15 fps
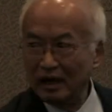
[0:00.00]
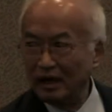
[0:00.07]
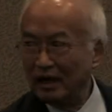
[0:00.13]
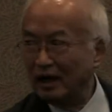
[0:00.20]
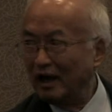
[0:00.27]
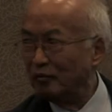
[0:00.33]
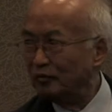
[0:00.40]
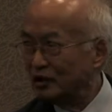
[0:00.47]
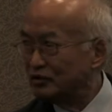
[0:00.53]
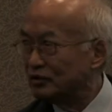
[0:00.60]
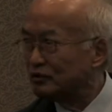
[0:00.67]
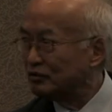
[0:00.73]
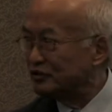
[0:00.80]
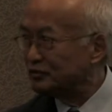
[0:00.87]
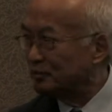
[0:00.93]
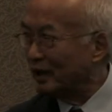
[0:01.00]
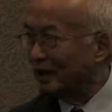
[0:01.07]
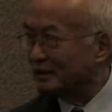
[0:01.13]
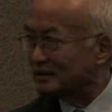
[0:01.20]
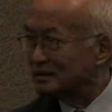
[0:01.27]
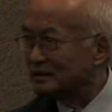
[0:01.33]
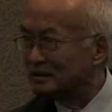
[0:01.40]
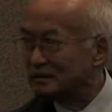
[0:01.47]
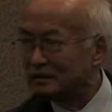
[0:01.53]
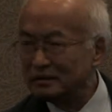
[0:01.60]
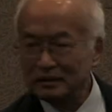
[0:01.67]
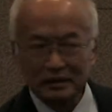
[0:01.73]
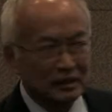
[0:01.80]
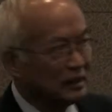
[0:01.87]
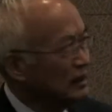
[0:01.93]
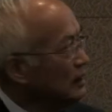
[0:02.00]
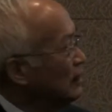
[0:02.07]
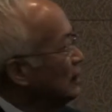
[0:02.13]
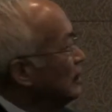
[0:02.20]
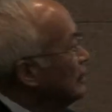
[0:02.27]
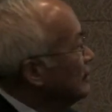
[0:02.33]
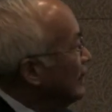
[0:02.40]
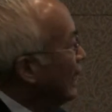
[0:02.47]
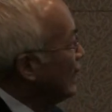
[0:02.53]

and mutual respect. That